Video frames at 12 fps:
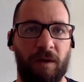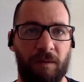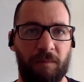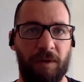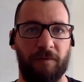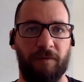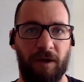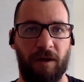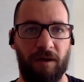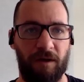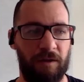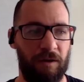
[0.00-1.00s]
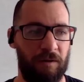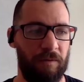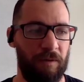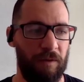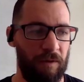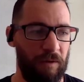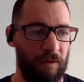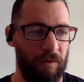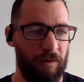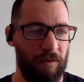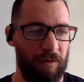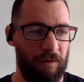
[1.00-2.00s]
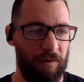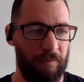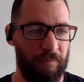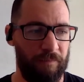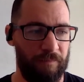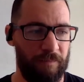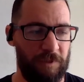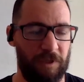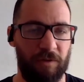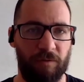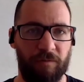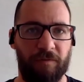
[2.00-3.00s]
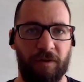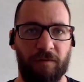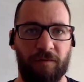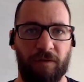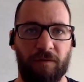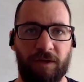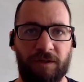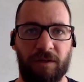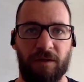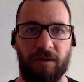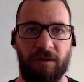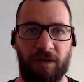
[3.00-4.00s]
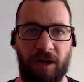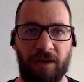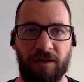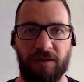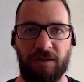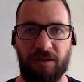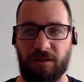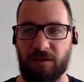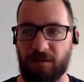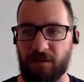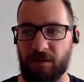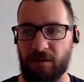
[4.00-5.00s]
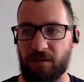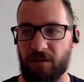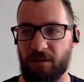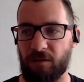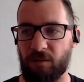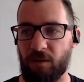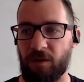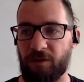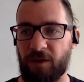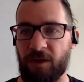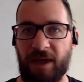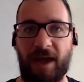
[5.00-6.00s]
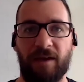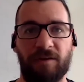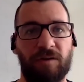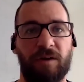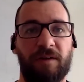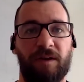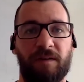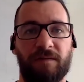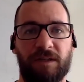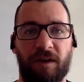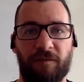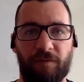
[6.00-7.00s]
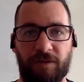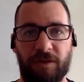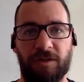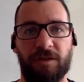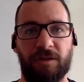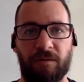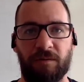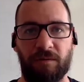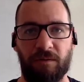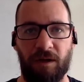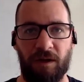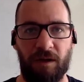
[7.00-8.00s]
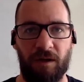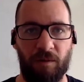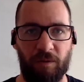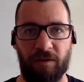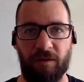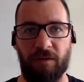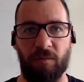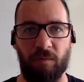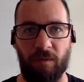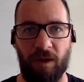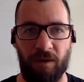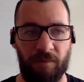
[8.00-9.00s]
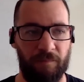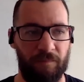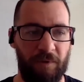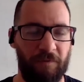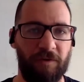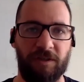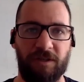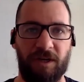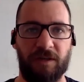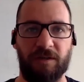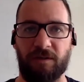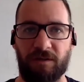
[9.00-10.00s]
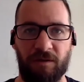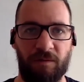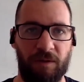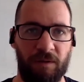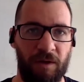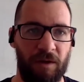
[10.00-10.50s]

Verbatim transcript: bit of a you know um, signal for, for the rest of the, the agencies and, and, and, the world that you can do innovative stuff with digital uh, within the um, beverage sector. So we